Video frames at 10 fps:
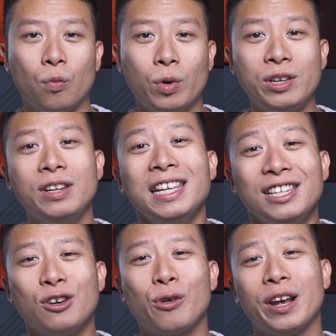When you need
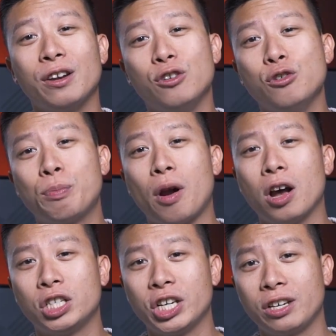to create a new
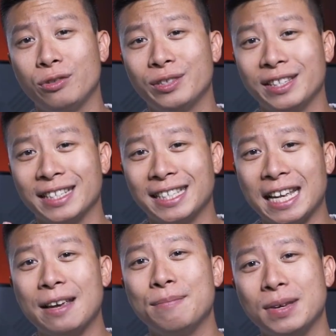project using the
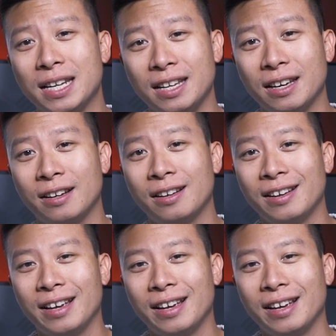same media,